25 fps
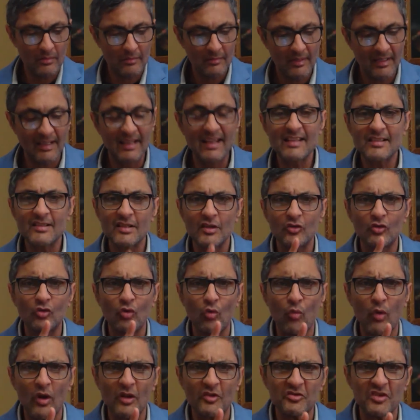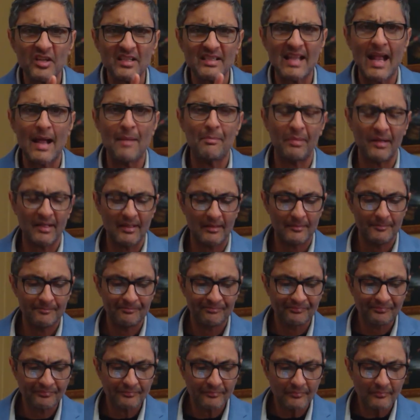listen to what just happened.
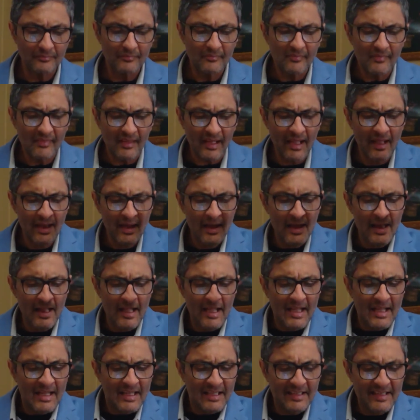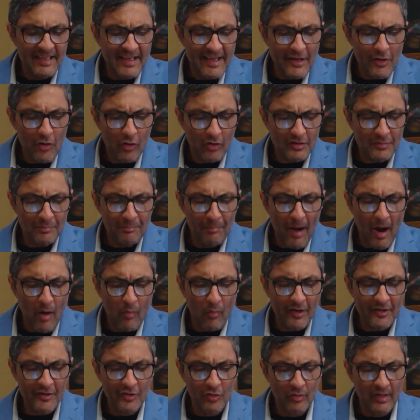NIO's power
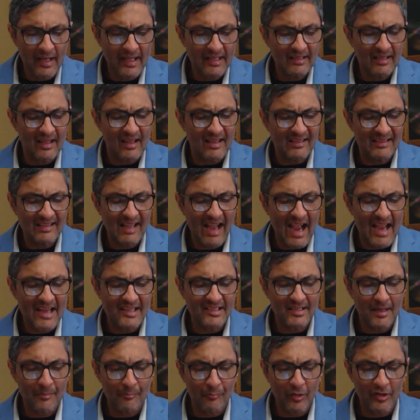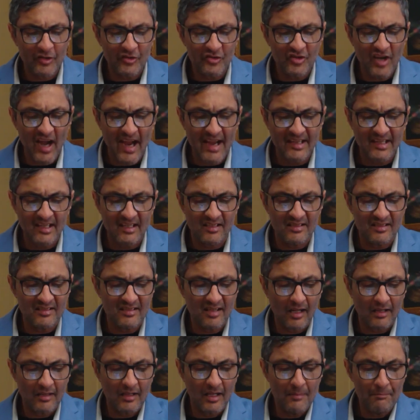unit ties up with China's
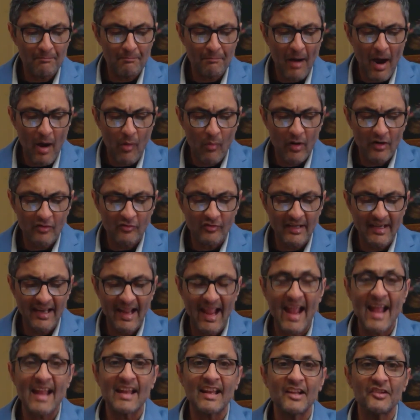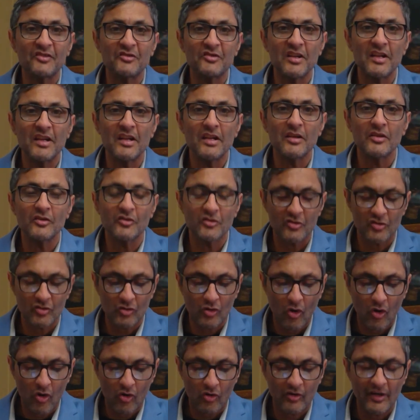Southern Power Grid energy
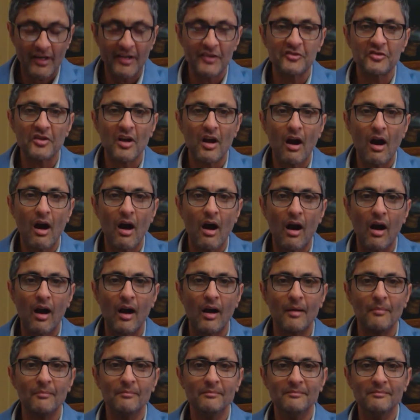storage arm.